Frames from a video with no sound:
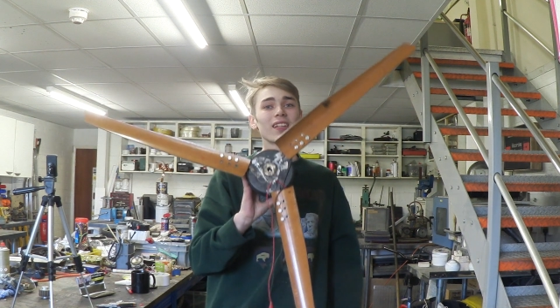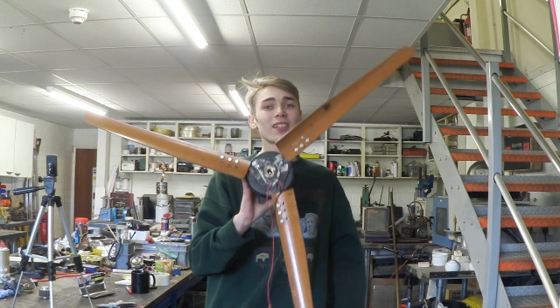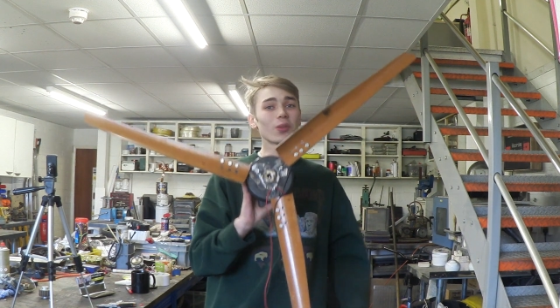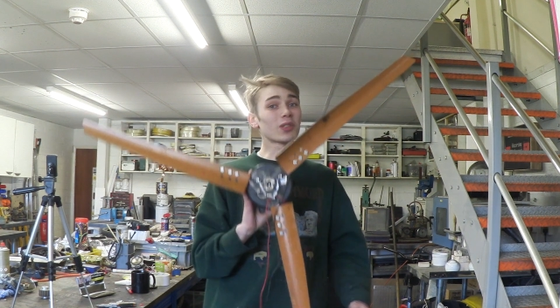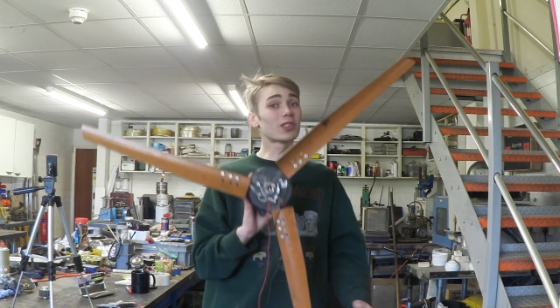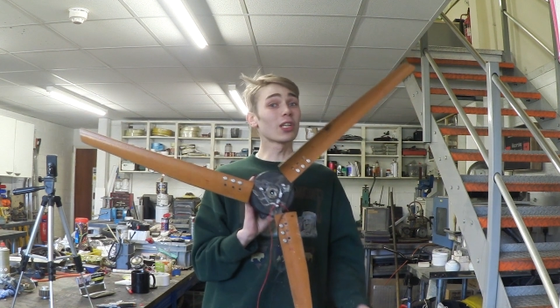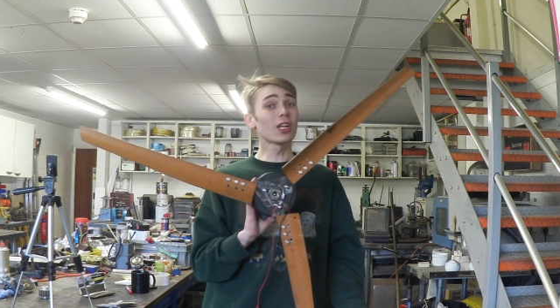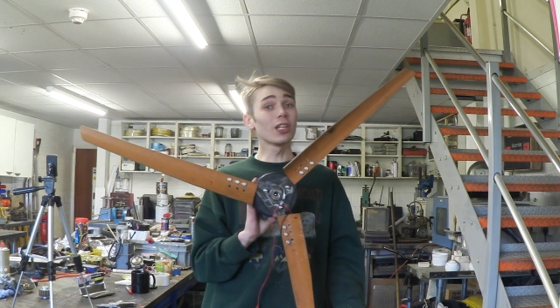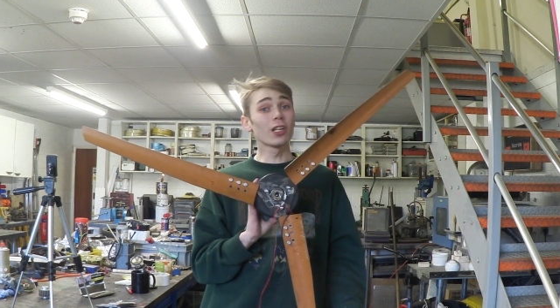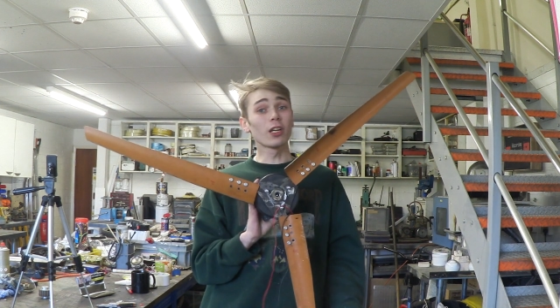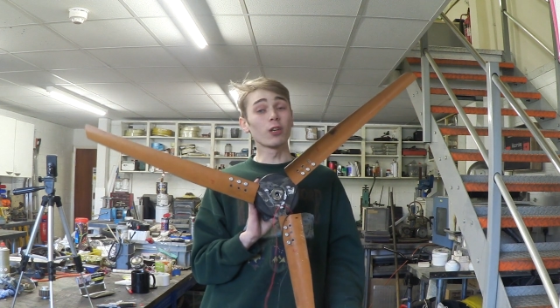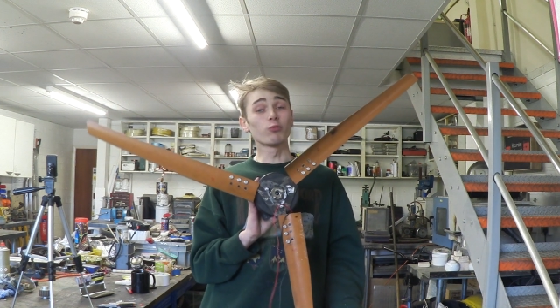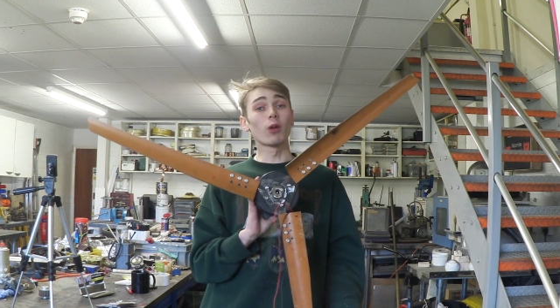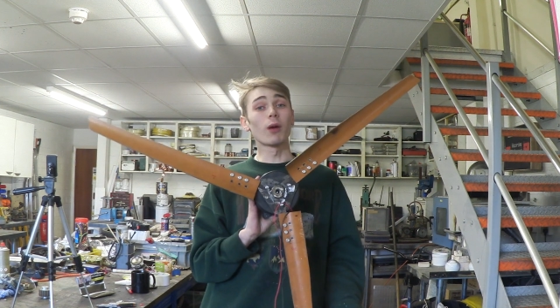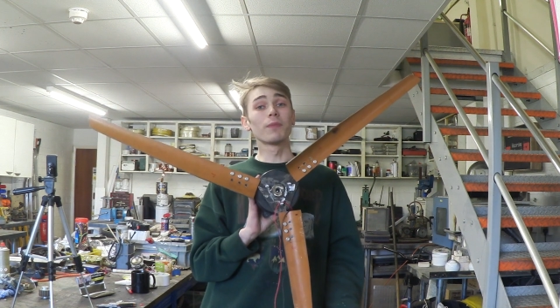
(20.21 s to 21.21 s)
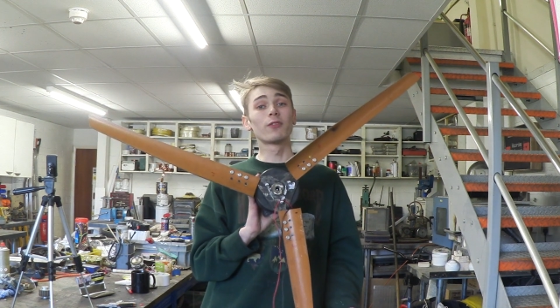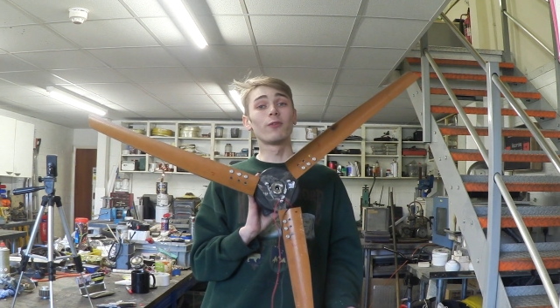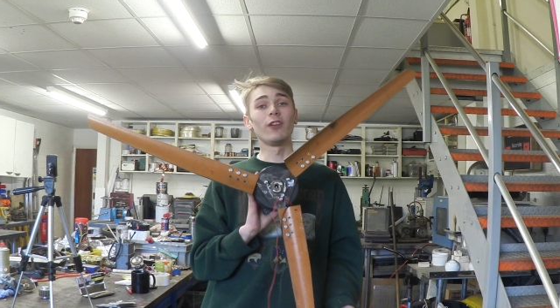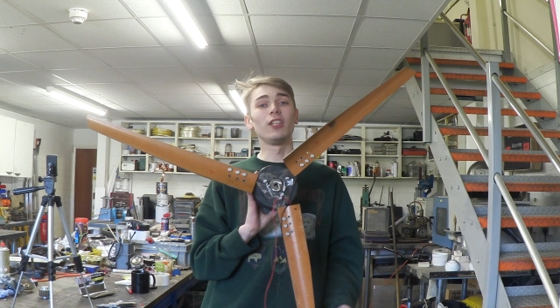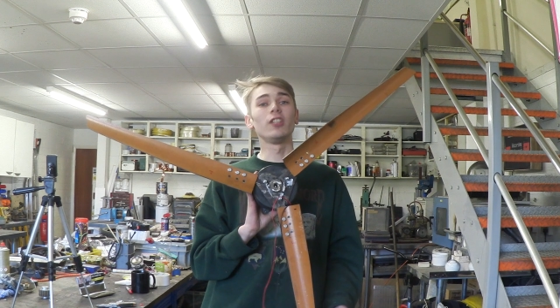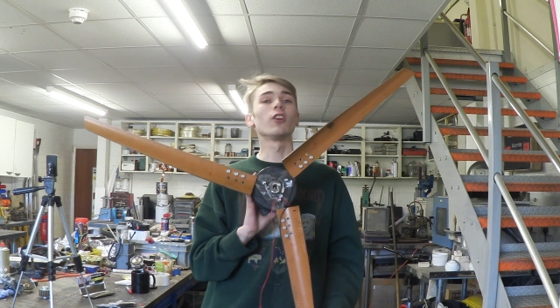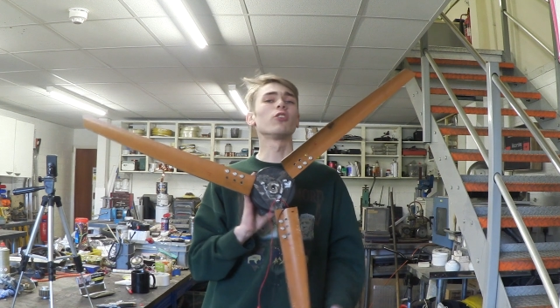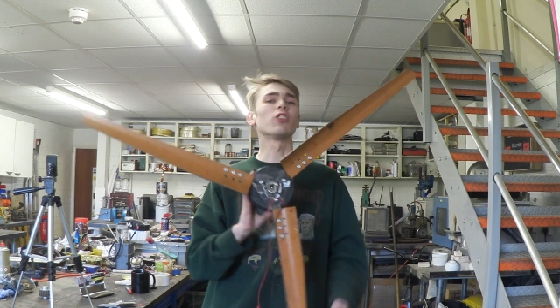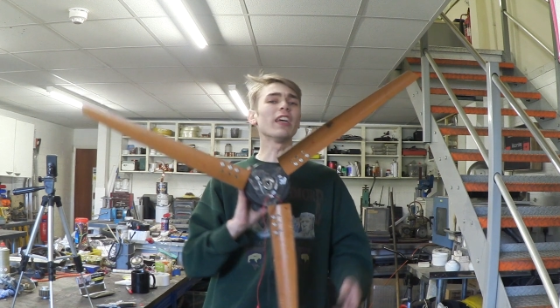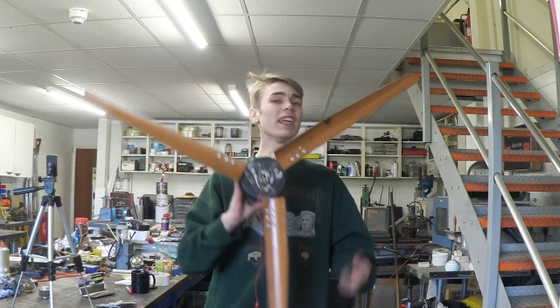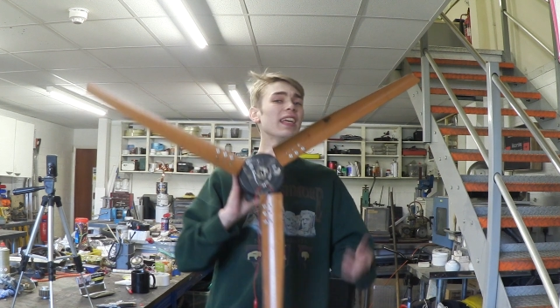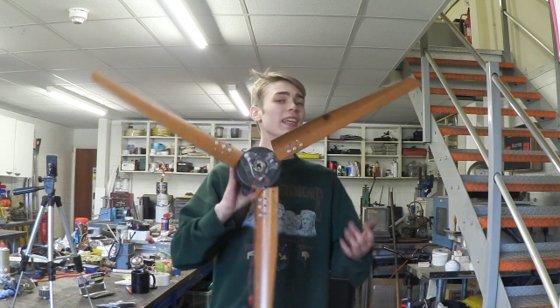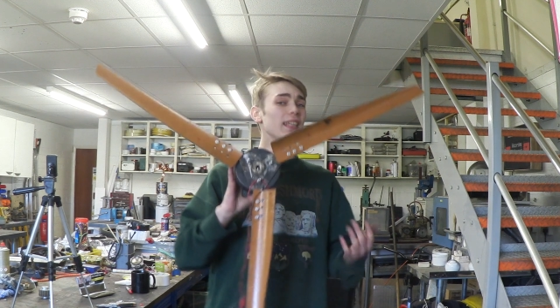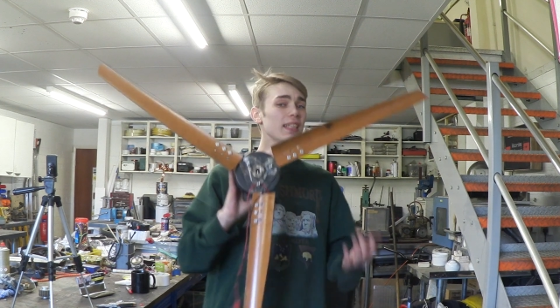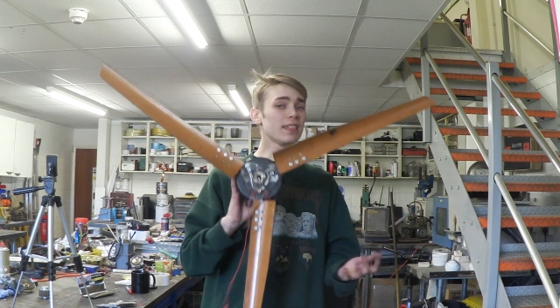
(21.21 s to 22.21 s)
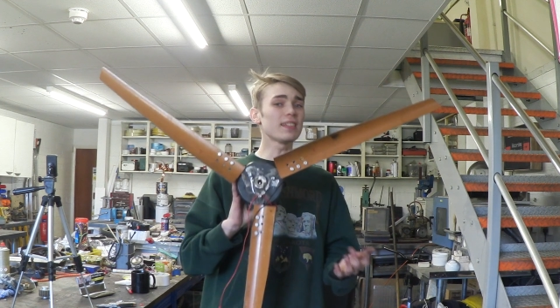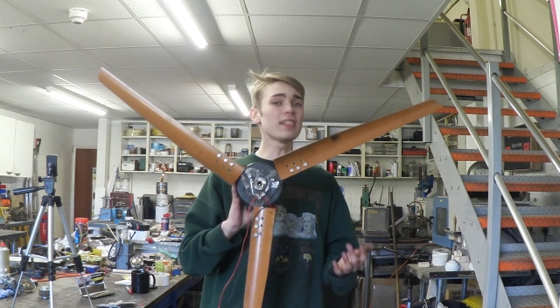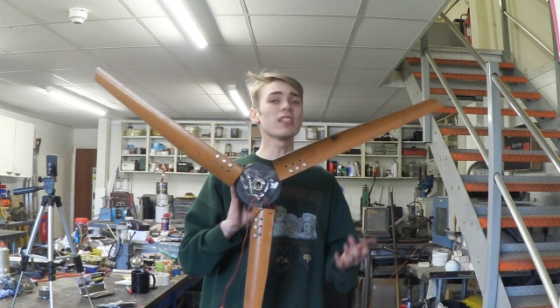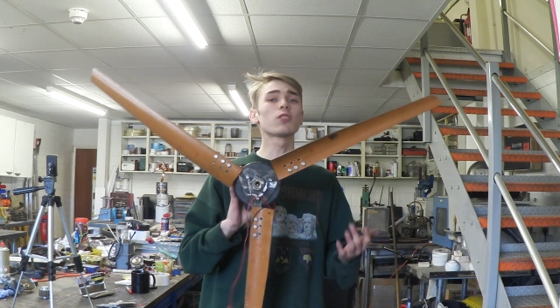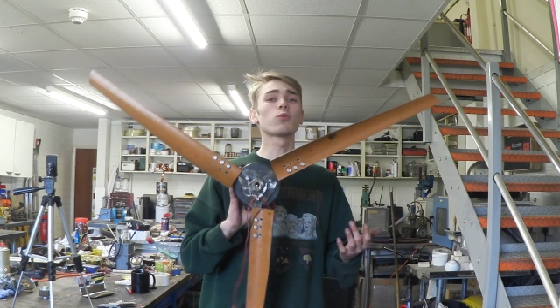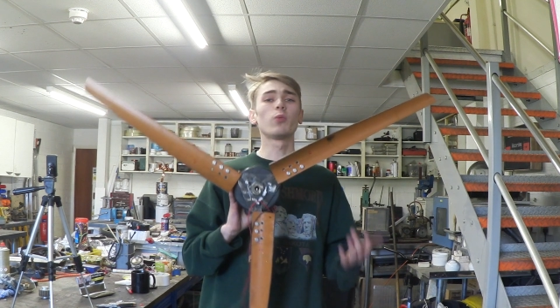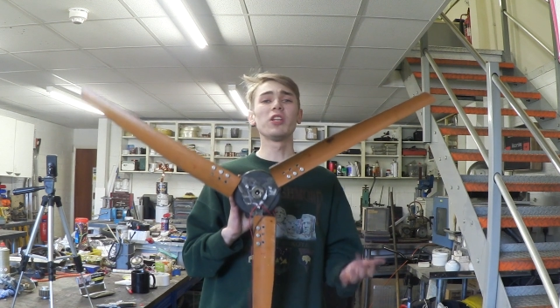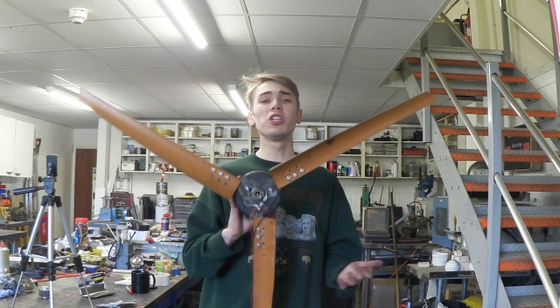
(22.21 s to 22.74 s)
So I took a look at Rob's video, the easiest